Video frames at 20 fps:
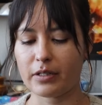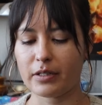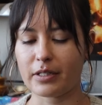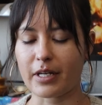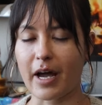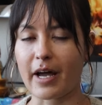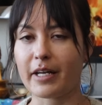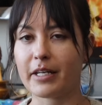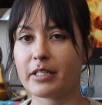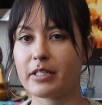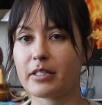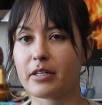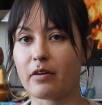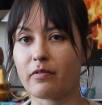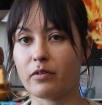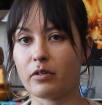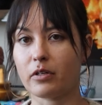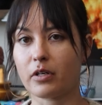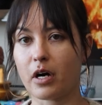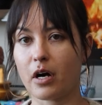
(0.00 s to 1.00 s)
dyeing
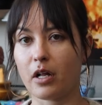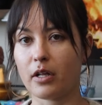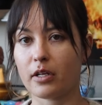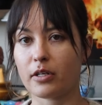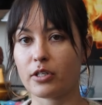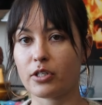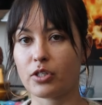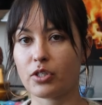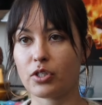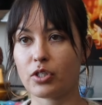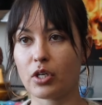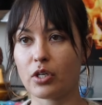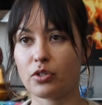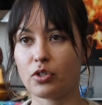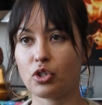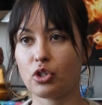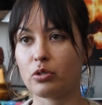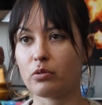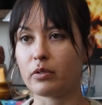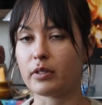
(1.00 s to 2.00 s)
several colors
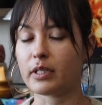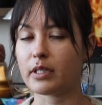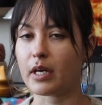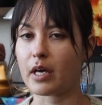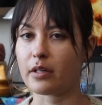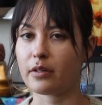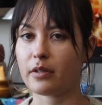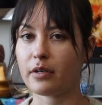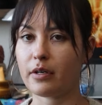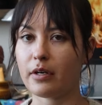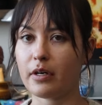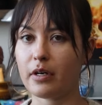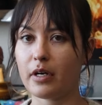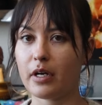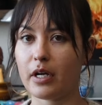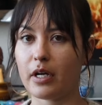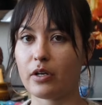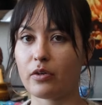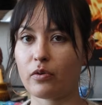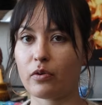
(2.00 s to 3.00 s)
together
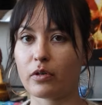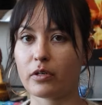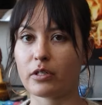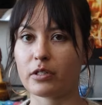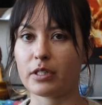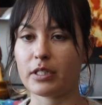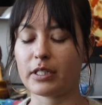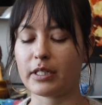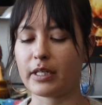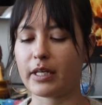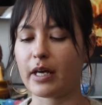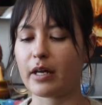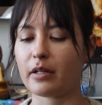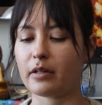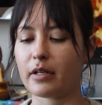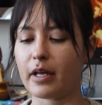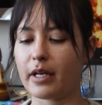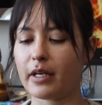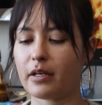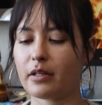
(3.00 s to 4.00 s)
in order to get
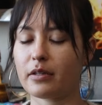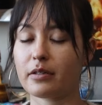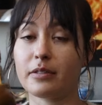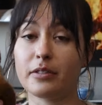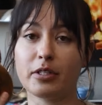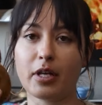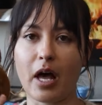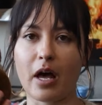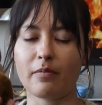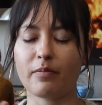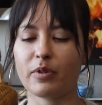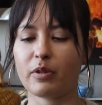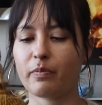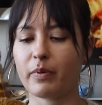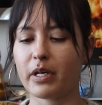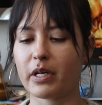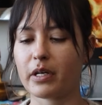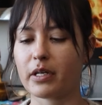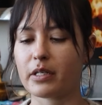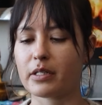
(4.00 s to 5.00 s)
like depth,
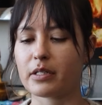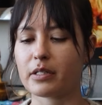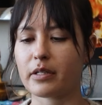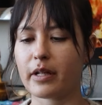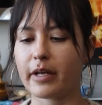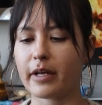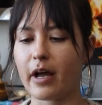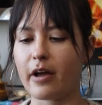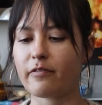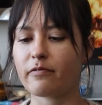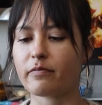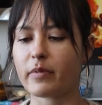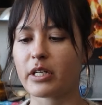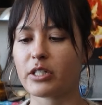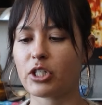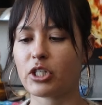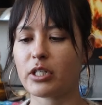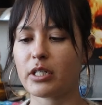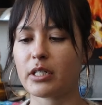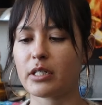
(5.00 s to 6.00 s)
because like I've
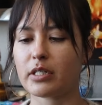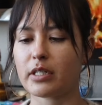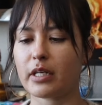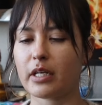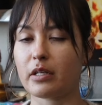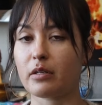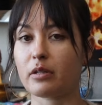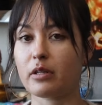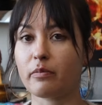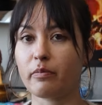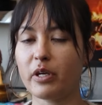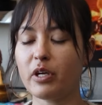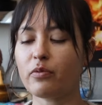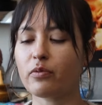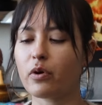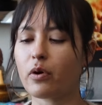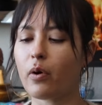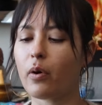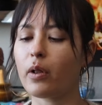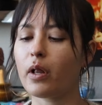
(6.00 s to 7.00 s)
mentioned in the
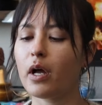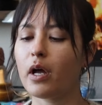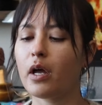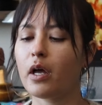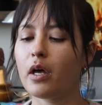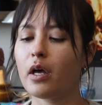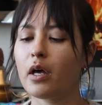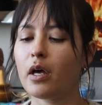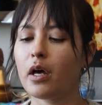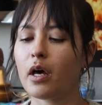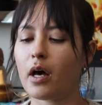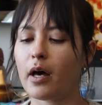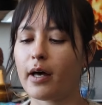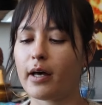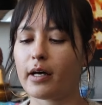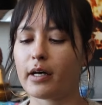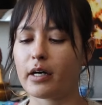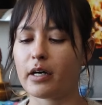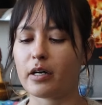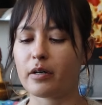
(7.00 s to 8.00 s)
B-roll,
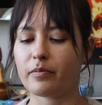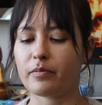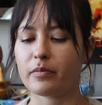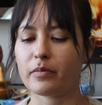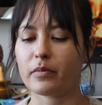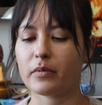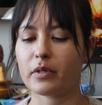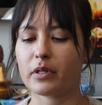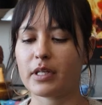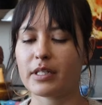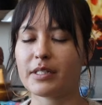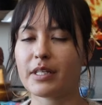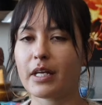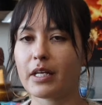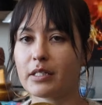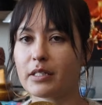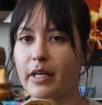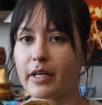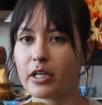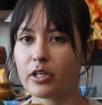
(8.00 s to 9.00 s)
this
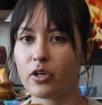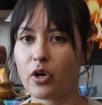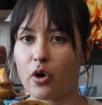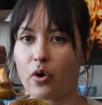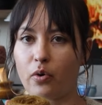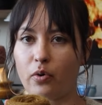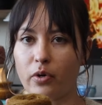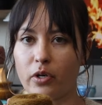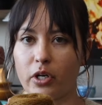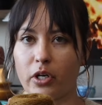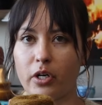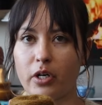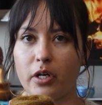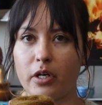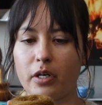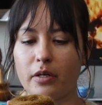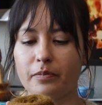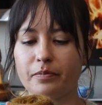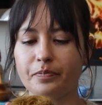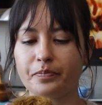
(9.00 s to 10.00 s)
is like an
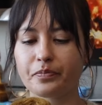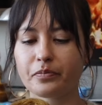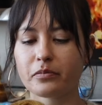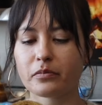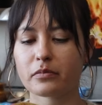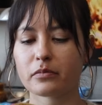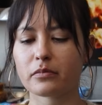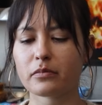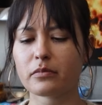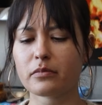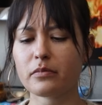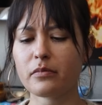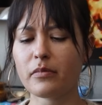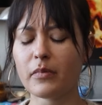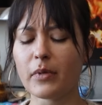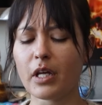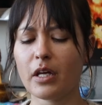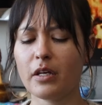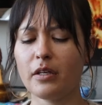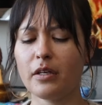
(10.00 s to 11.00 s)
ochre,
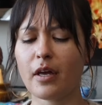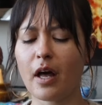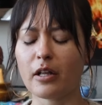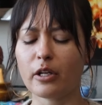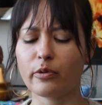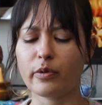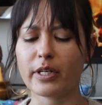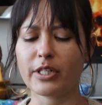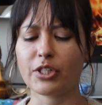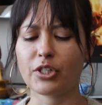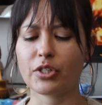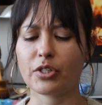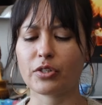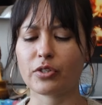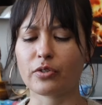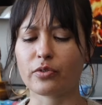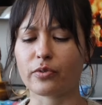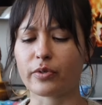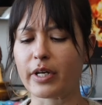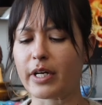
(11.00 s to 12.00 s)

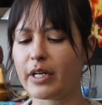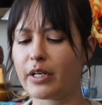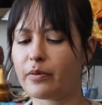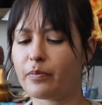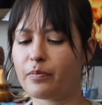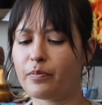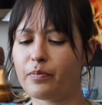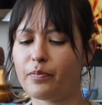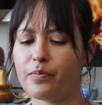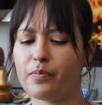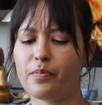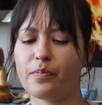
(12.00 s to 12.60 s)
yellowish green